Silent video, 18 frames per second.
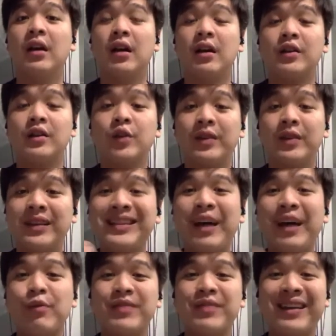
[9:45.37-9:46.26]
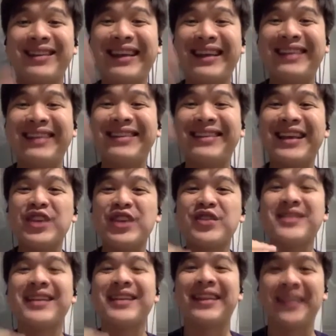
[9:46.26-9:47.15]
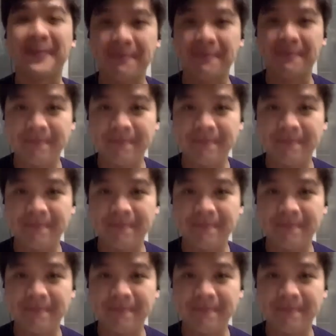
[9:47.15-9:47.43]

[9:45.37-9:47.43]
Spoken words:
So this helps in intention setting.